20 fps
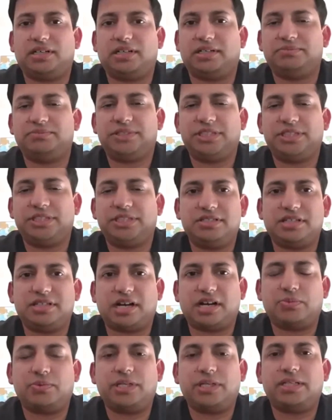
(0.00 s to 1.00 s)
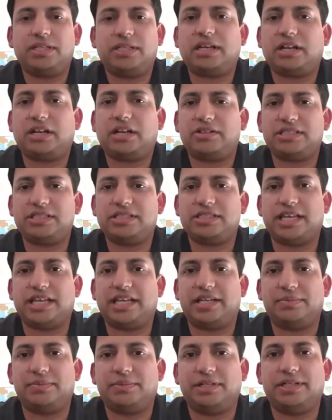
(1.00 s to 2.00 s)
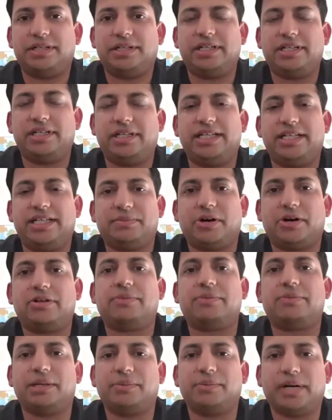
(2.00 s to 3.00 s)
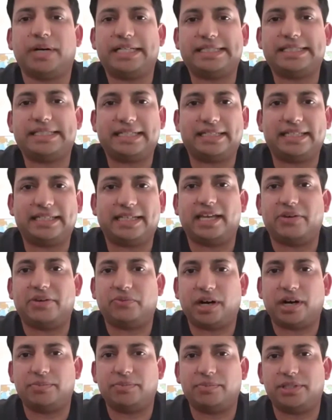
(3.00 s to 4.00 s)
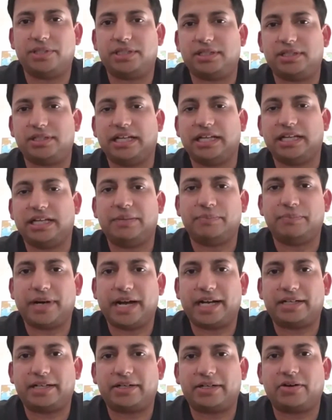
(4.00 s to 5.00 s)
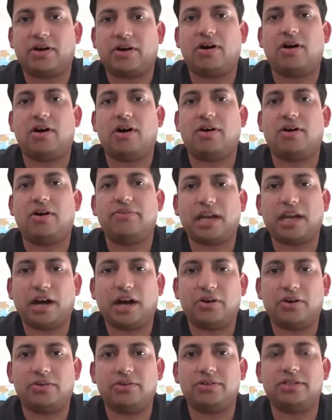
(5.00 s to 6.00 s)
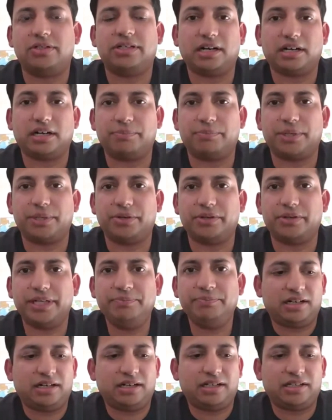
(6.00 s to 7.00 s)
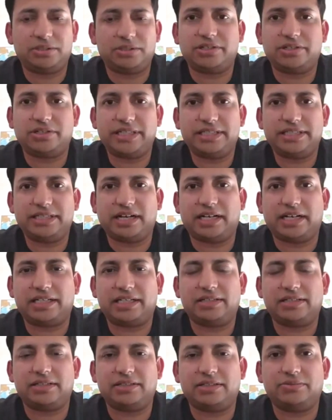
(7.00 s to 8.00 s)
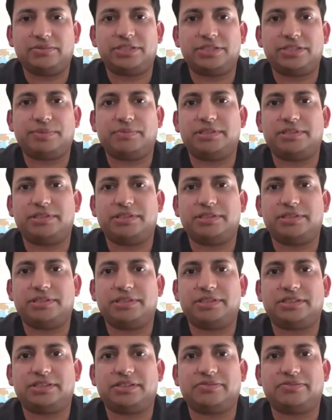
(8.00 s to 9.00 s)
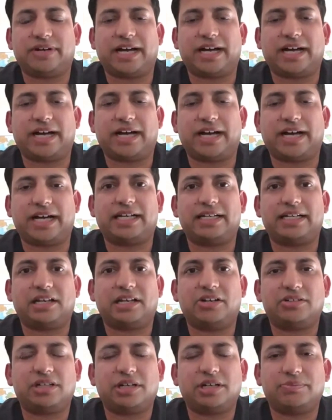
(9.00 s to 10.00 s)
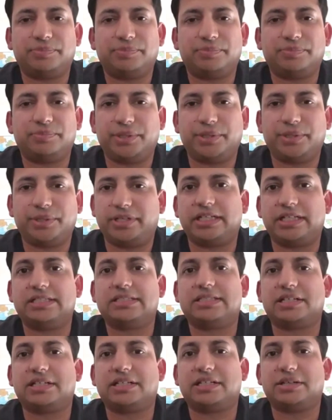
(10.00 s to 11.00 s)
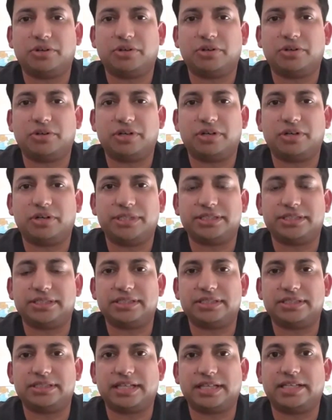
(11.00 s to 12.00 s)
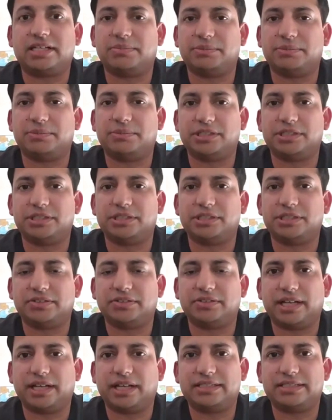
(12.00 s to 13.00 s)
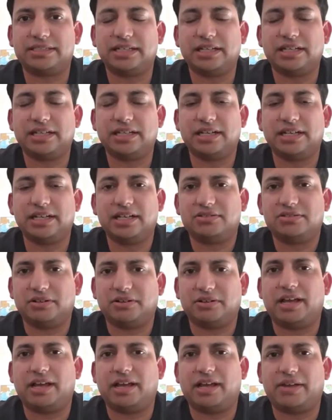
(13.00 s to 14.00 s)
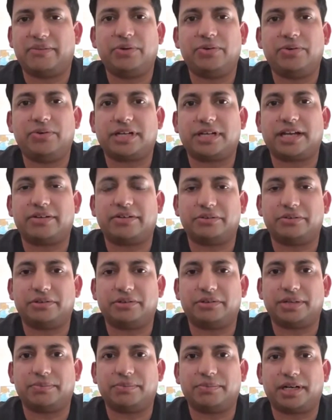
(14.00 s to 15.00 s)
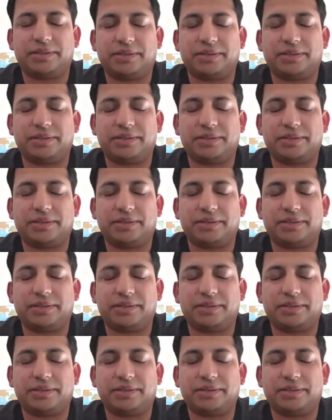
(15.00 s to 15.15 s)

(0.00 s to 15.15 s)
Just to start with, cloud sustainability is about minimizing the environmental impact of cloud computing. There was a recent article which published the fact that cloud computing results in more emissions than commercial flights. So everyone wants to do their part.